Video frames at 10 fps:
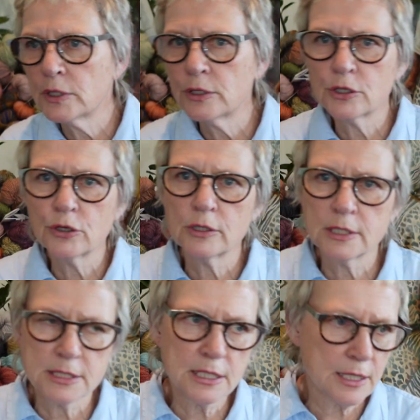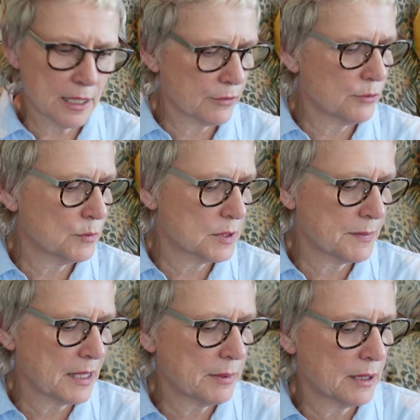a lot of Gotland in there. I thought it was
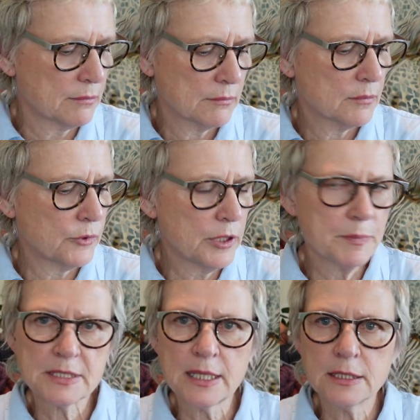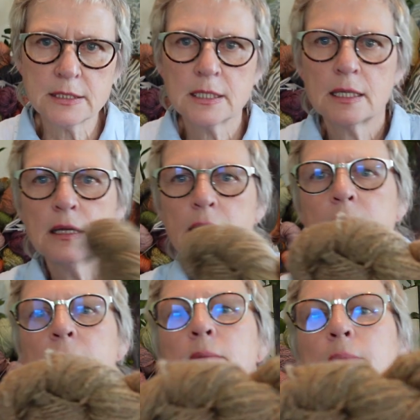maybe 30%,
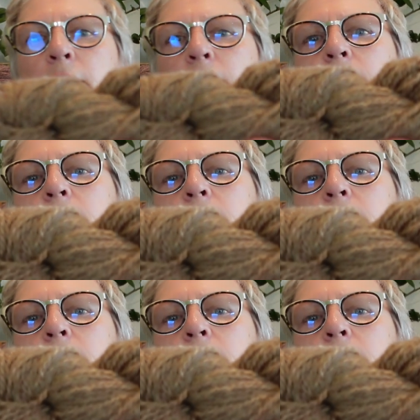but